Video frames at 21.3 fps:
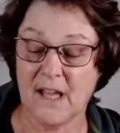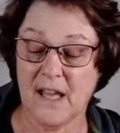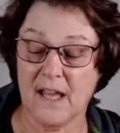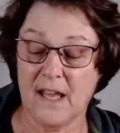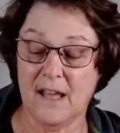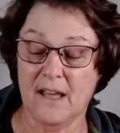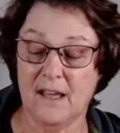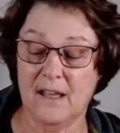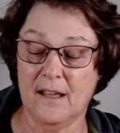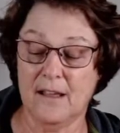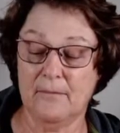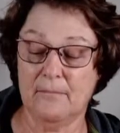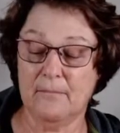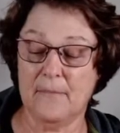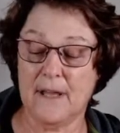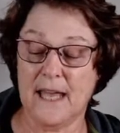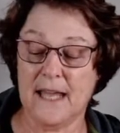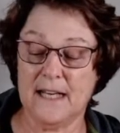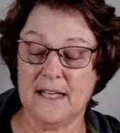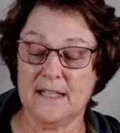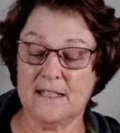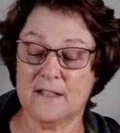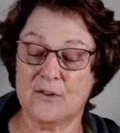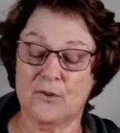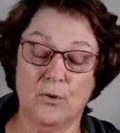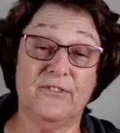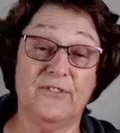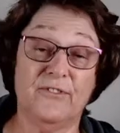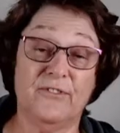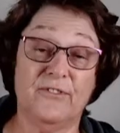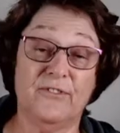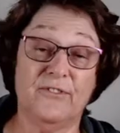and it's
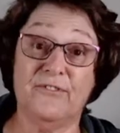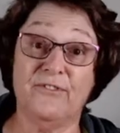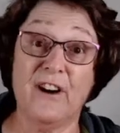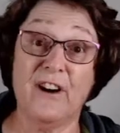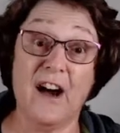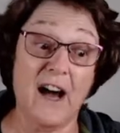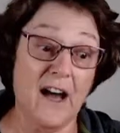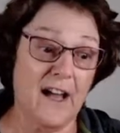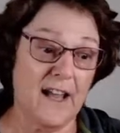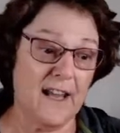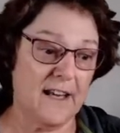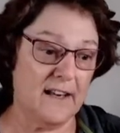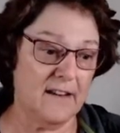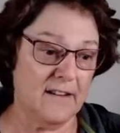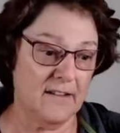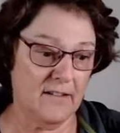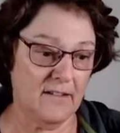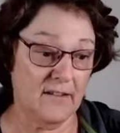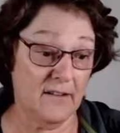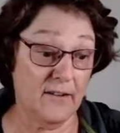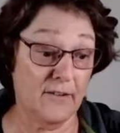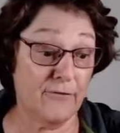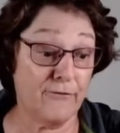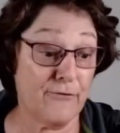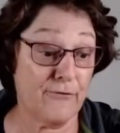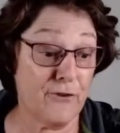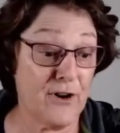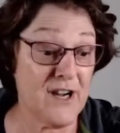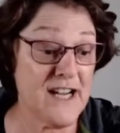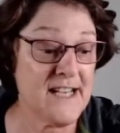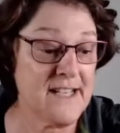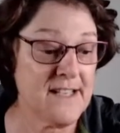called fine
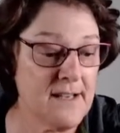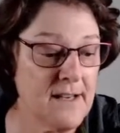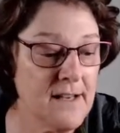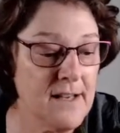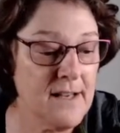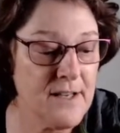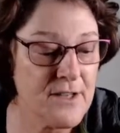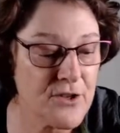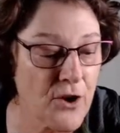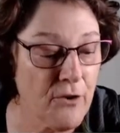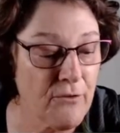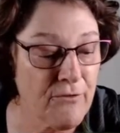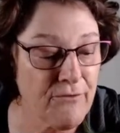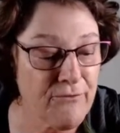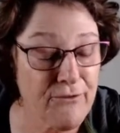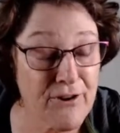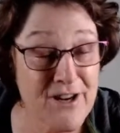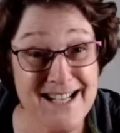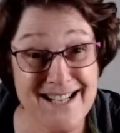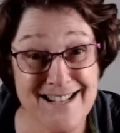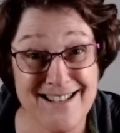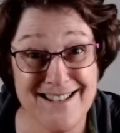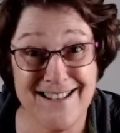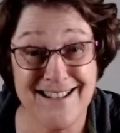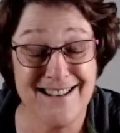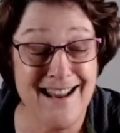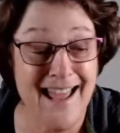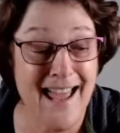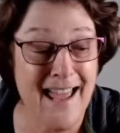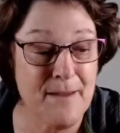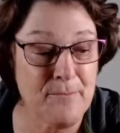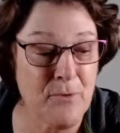Frit. So Frit is the
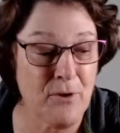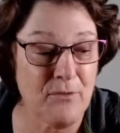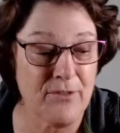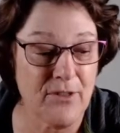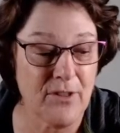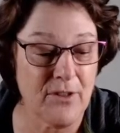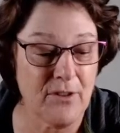name of